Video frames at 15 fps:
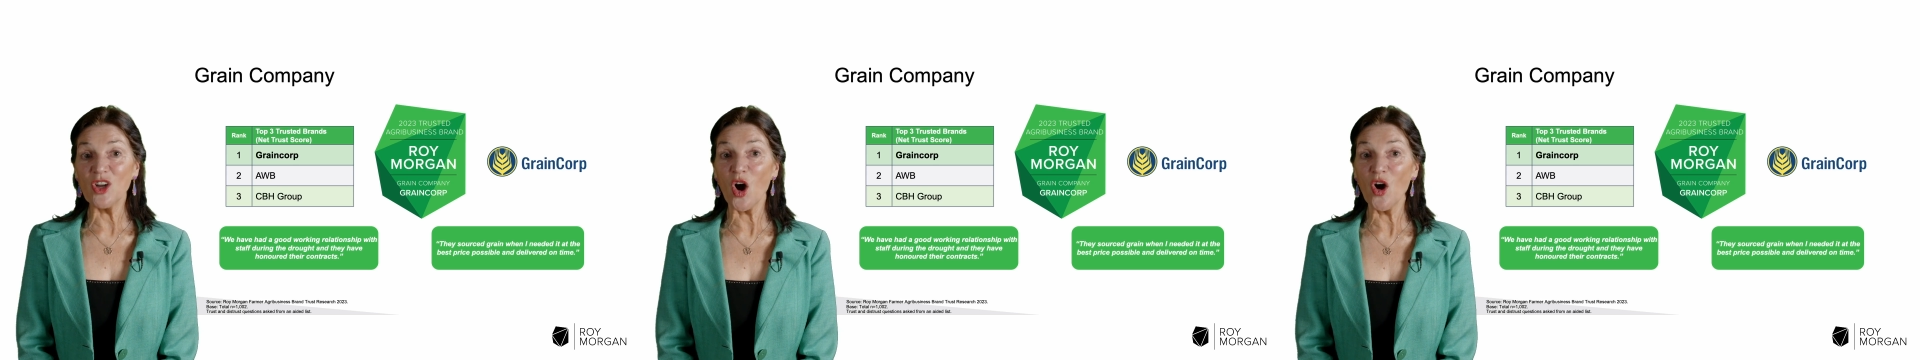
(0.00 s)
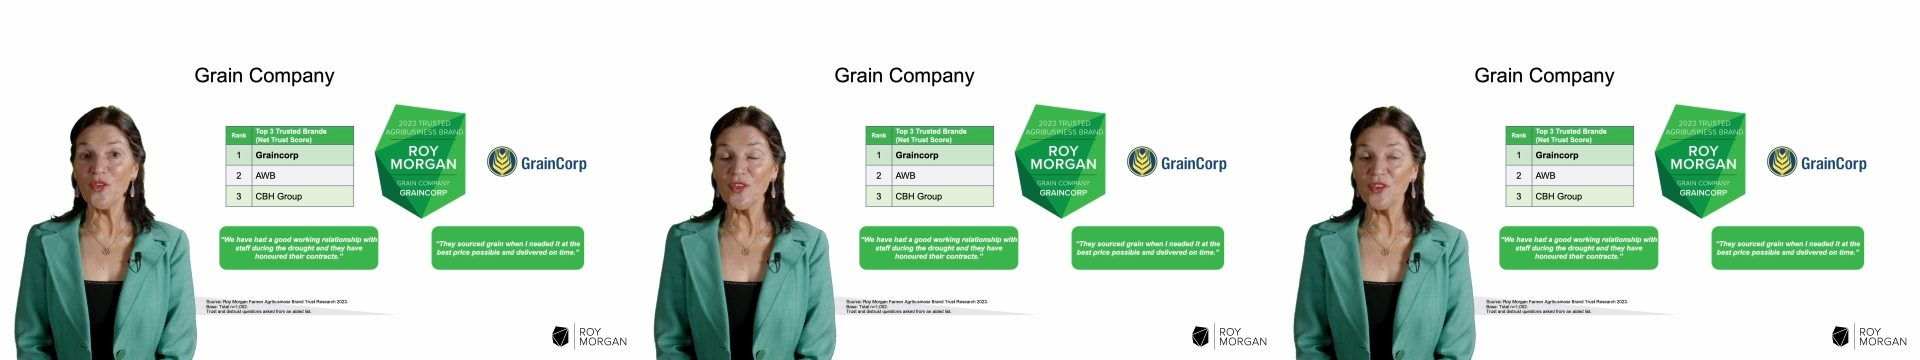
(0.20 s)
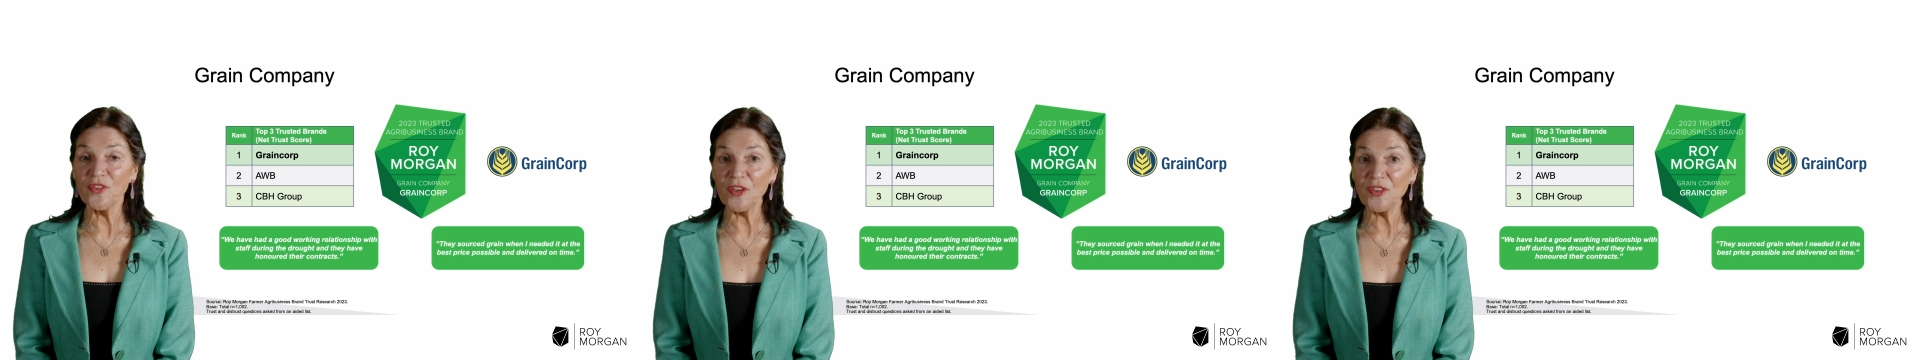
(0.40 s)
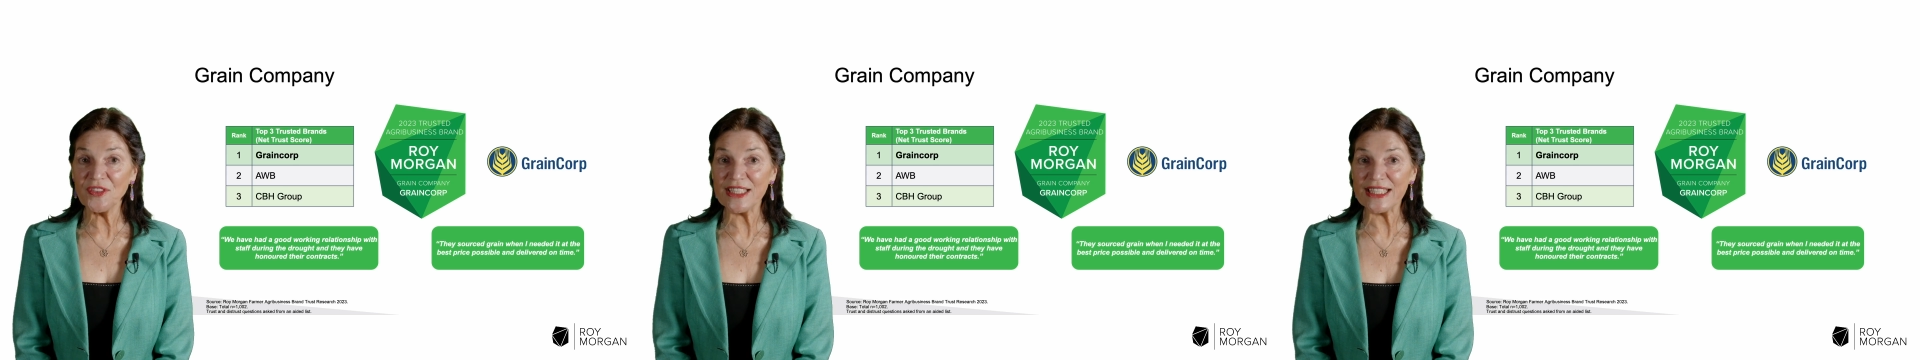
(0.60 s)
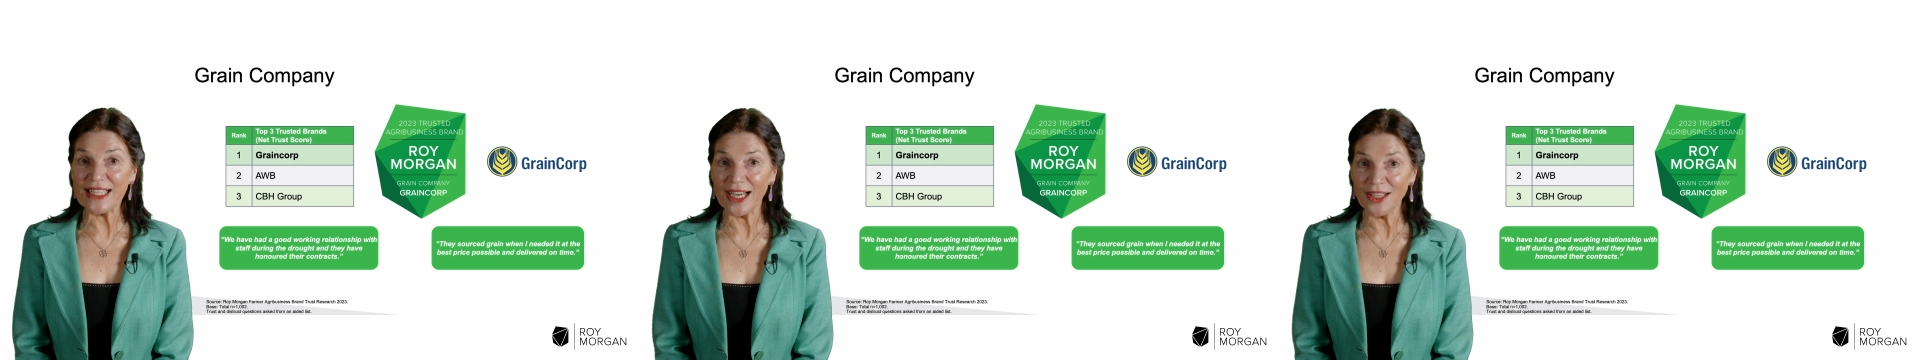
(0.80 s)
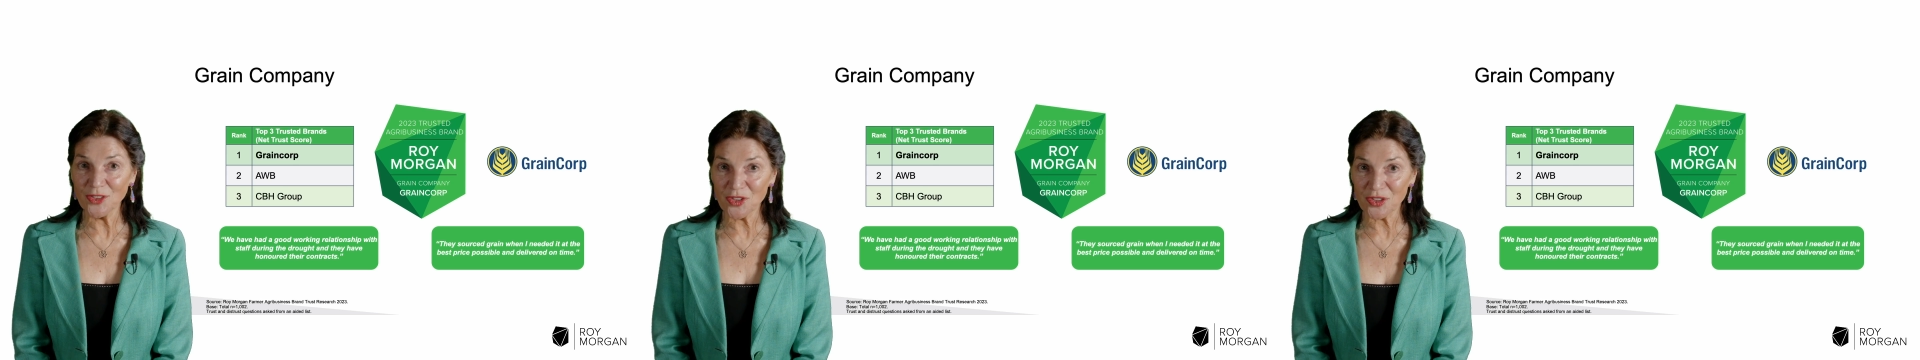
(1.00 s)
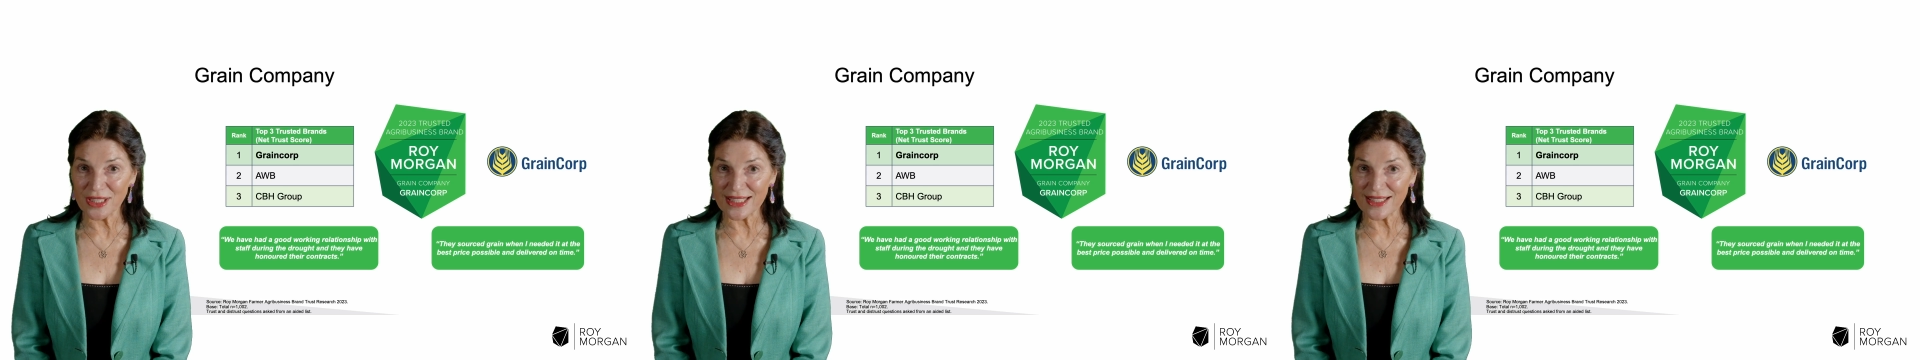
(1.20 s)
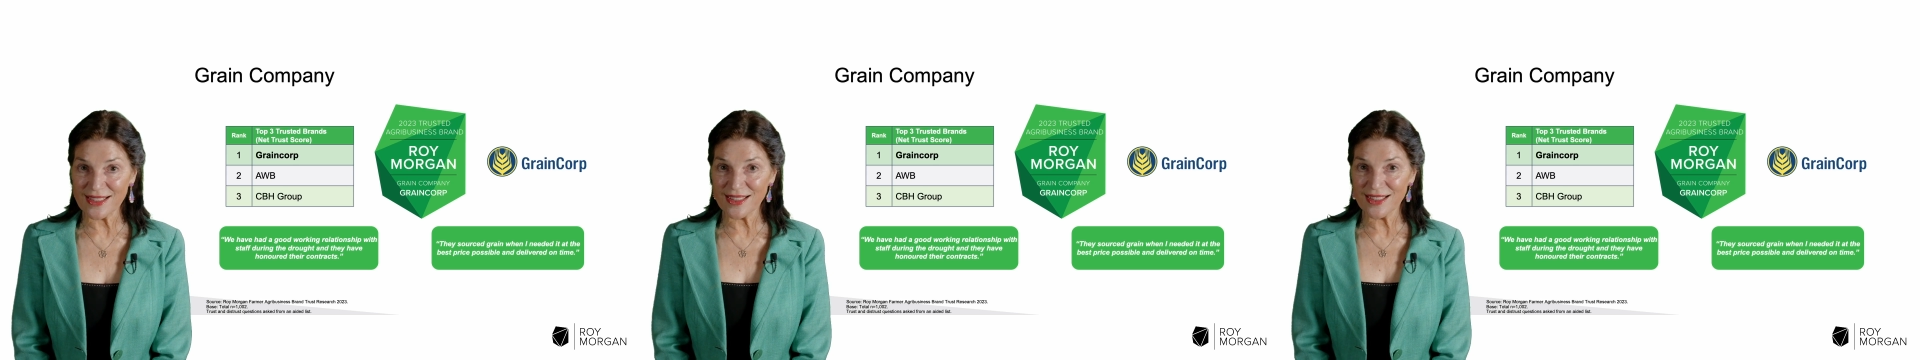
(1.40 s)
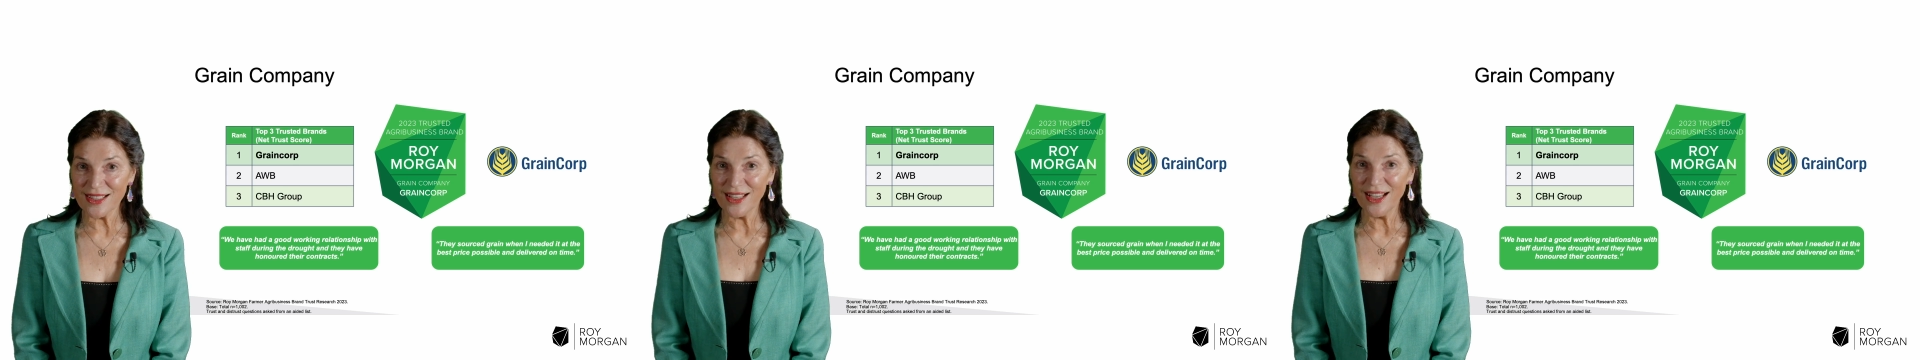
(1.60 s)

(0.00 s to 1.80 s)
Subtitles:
over 50 countries.